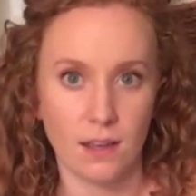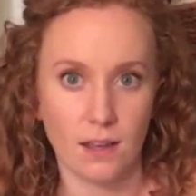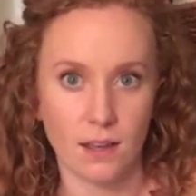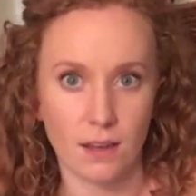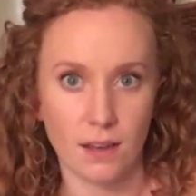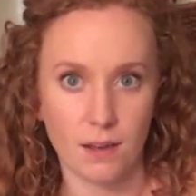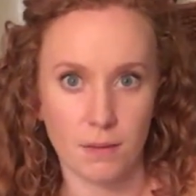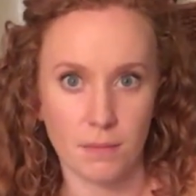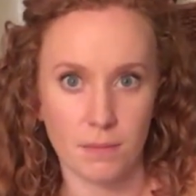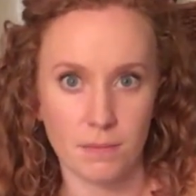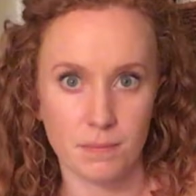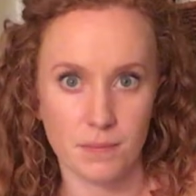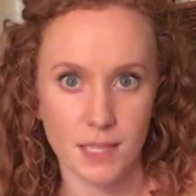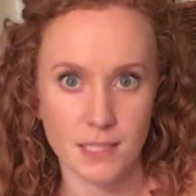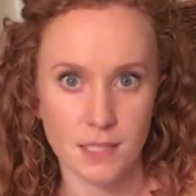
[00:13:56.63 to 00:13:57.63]

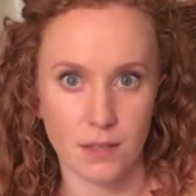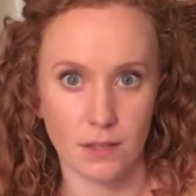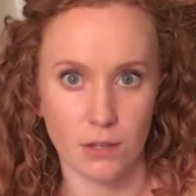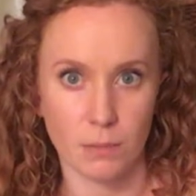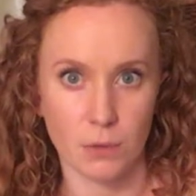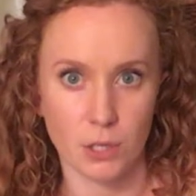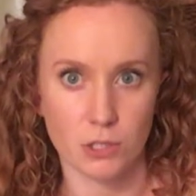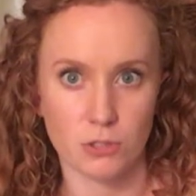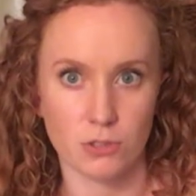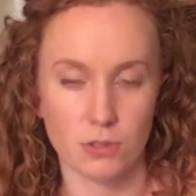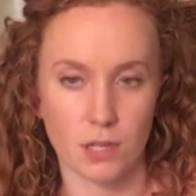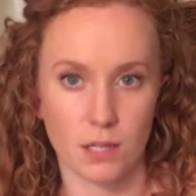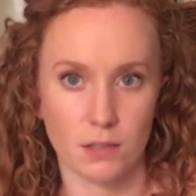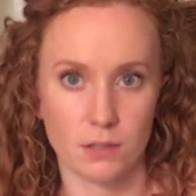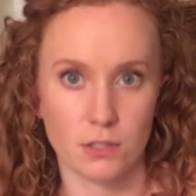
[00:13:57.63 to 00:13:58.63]
That's a little more
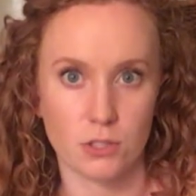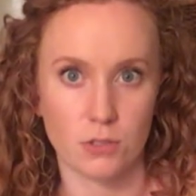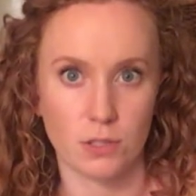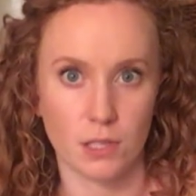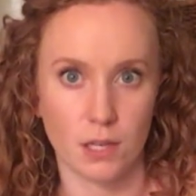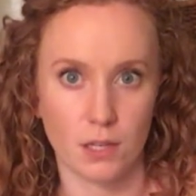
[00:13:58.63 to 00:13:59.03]
true to